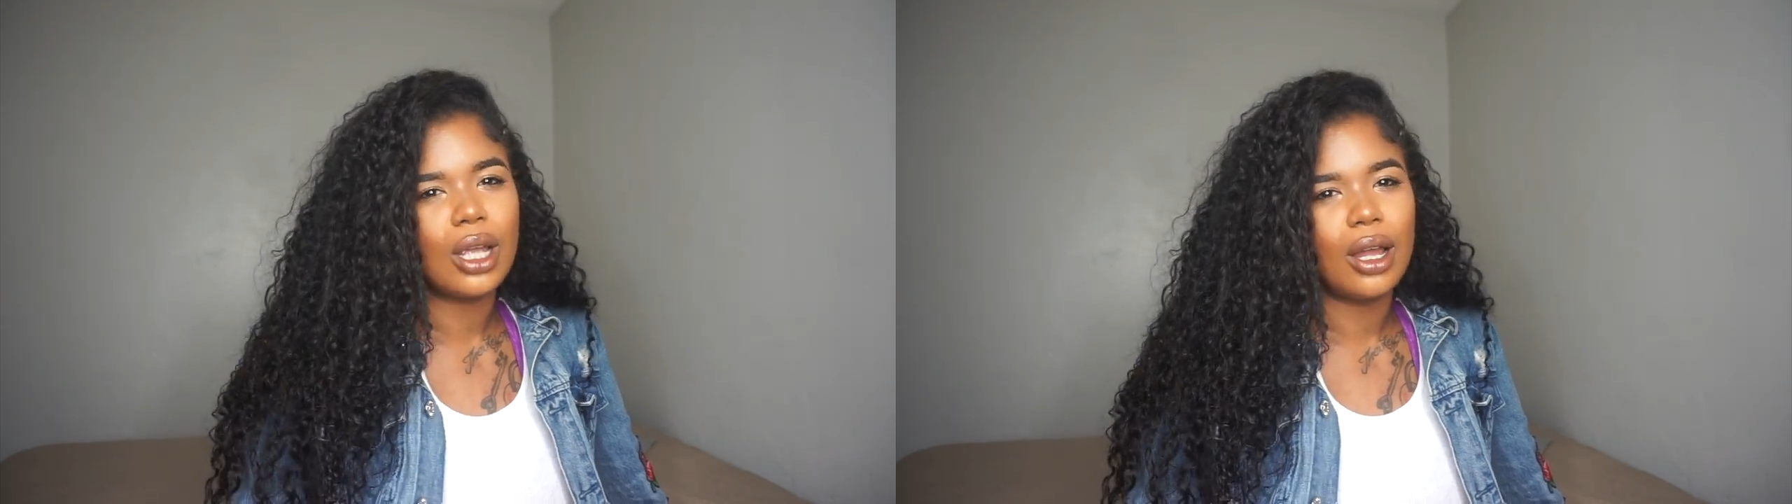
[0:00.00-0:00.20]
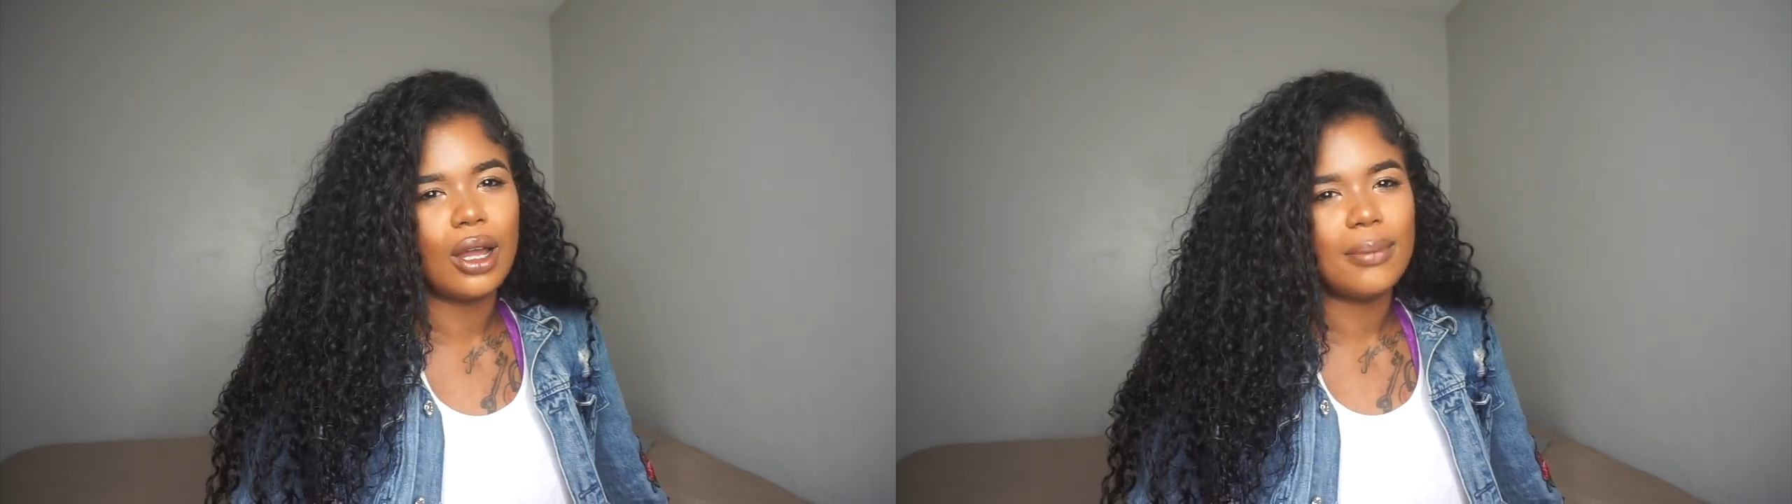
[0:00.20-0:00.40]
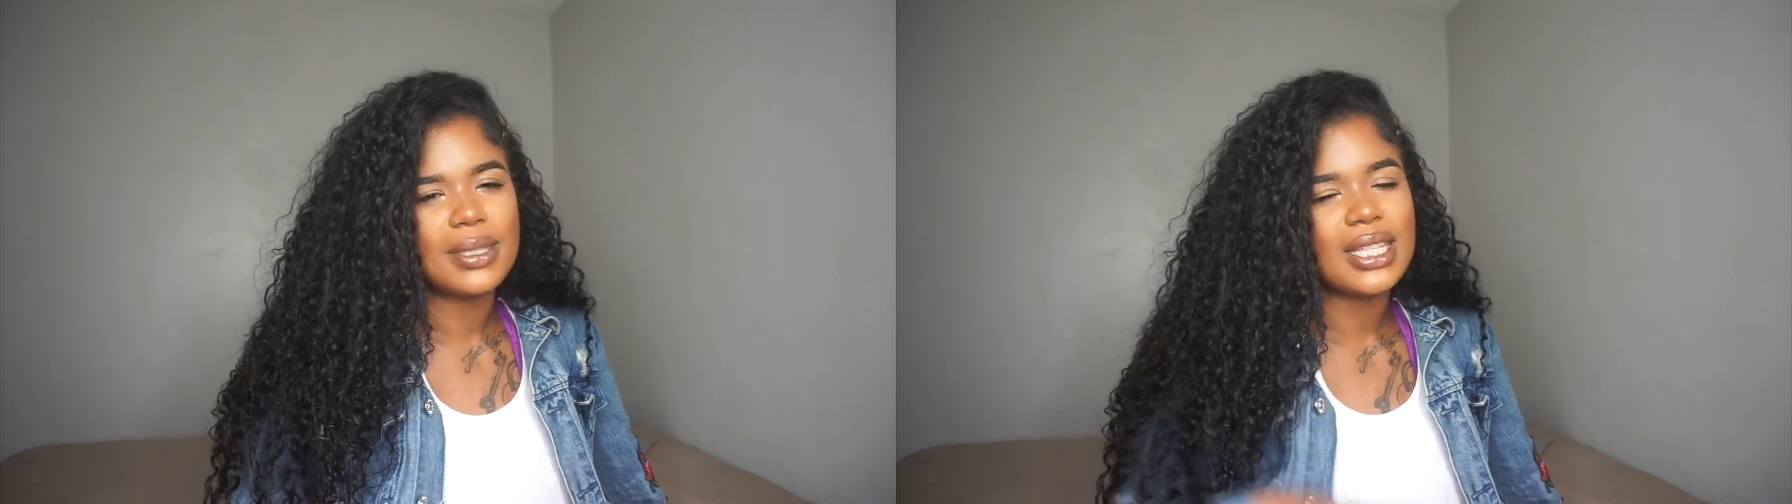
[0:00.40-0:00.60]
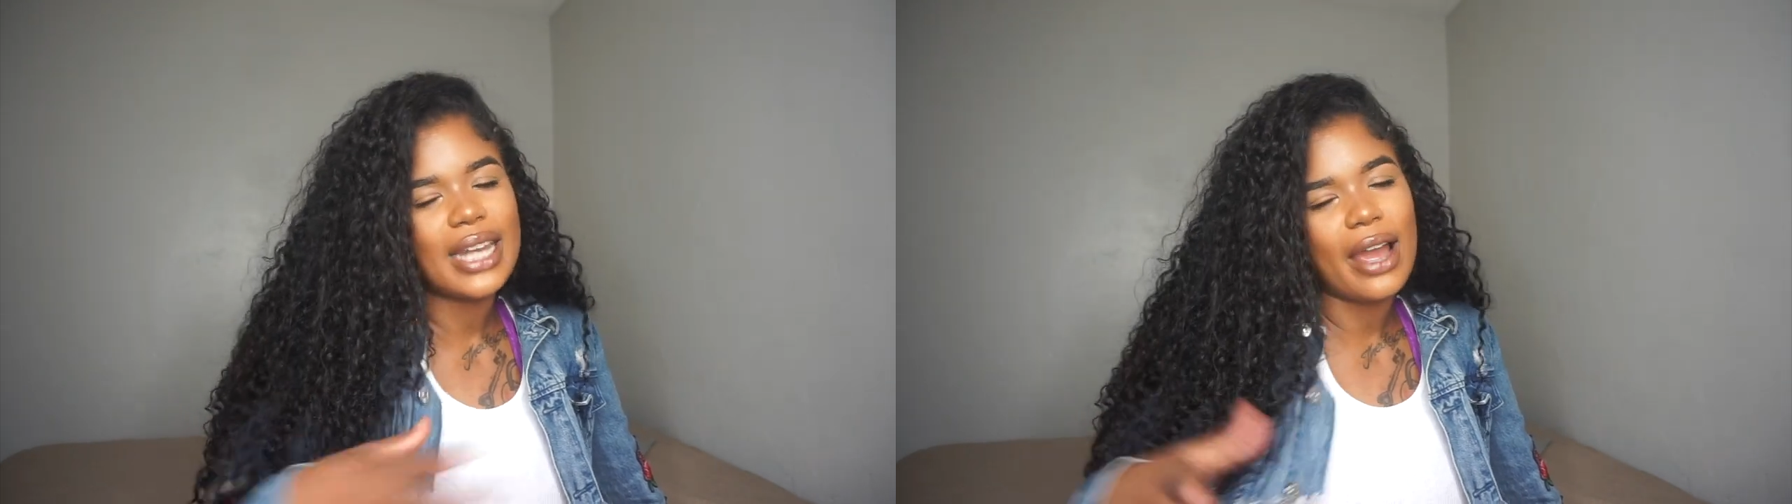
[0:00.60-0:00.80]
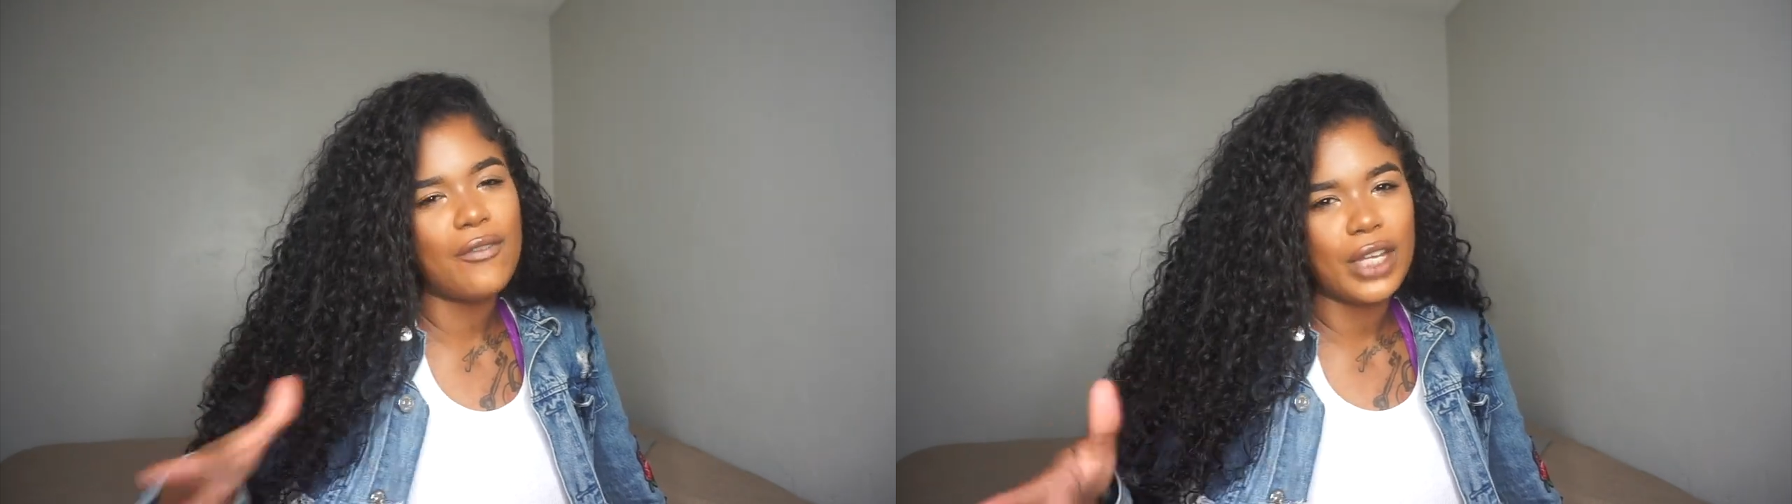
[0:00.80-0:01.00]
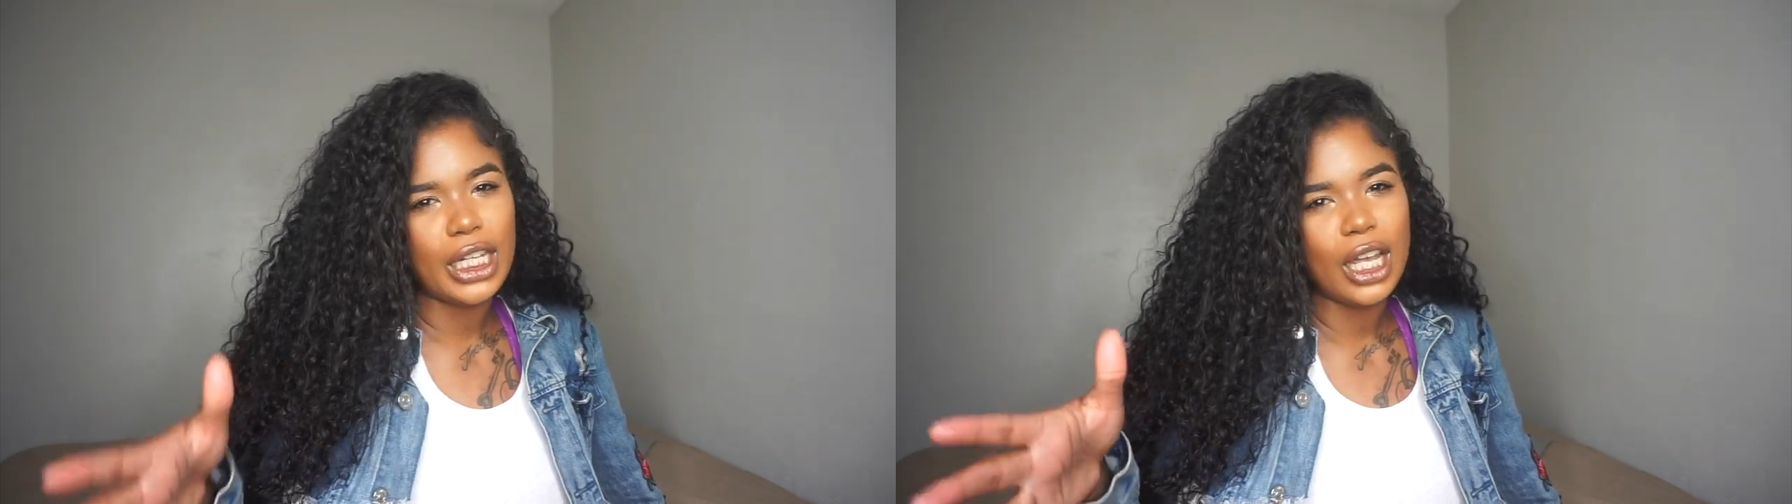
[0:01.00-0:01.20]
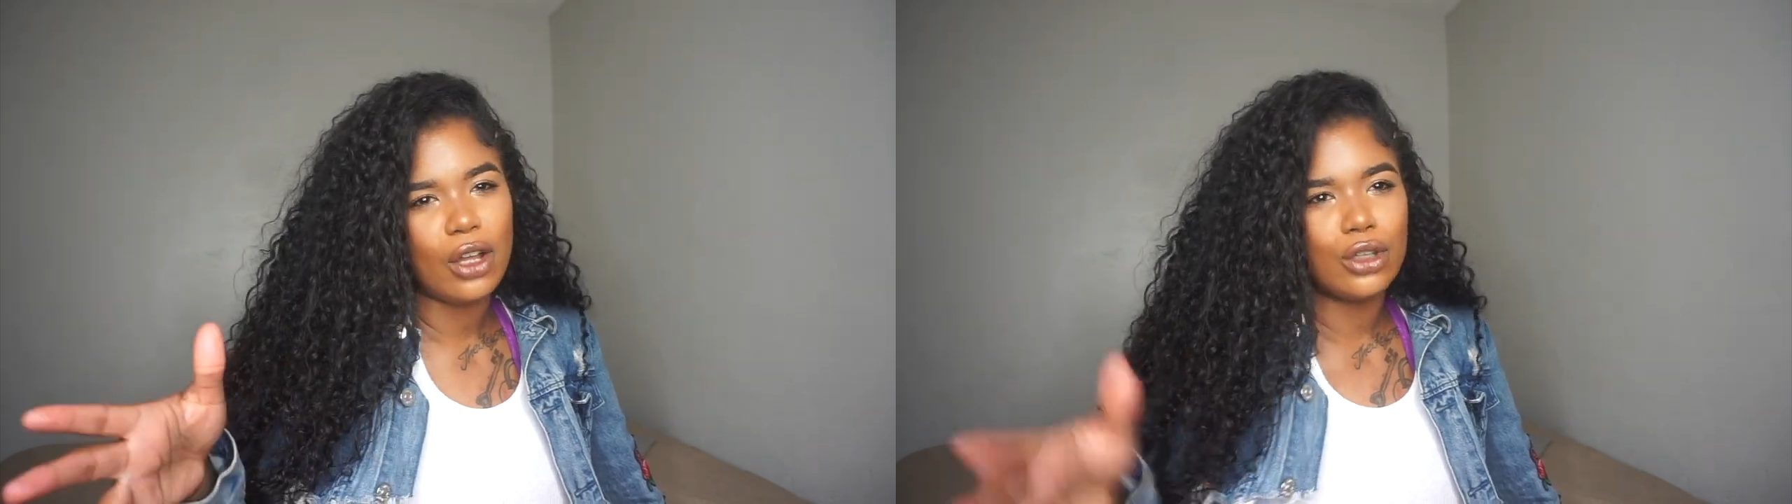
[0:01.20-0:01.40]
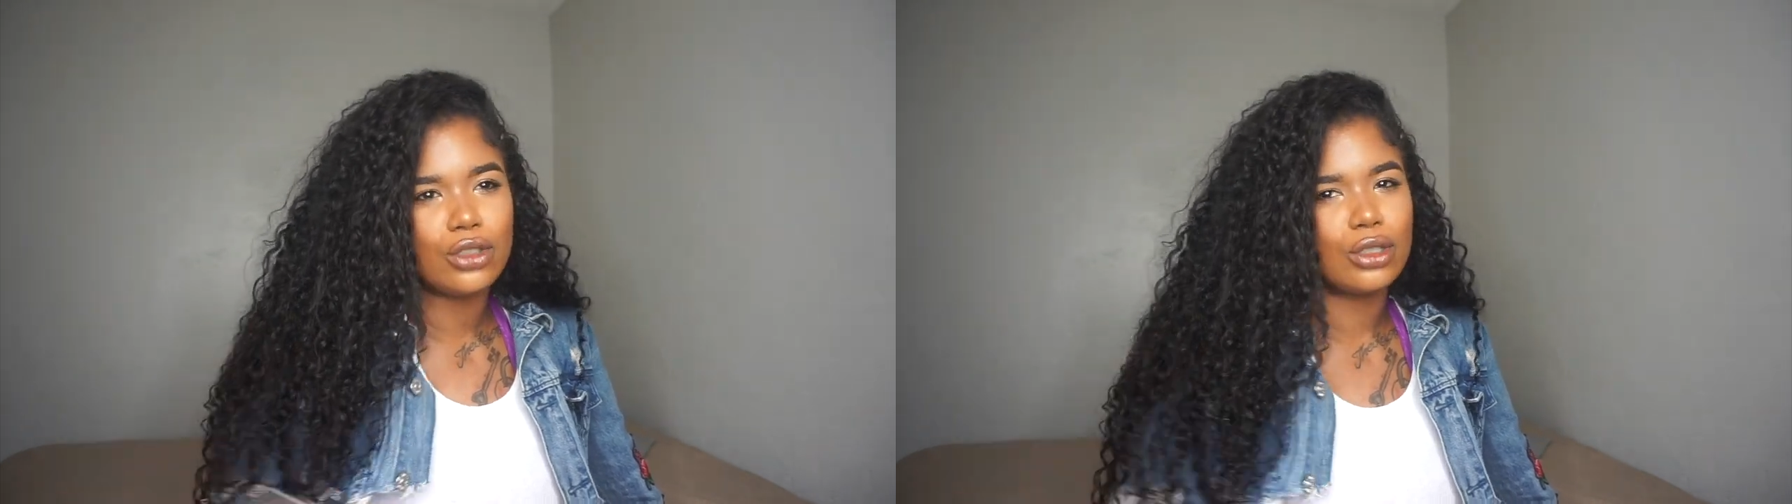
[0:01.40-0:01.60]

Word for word: um, sit down videos or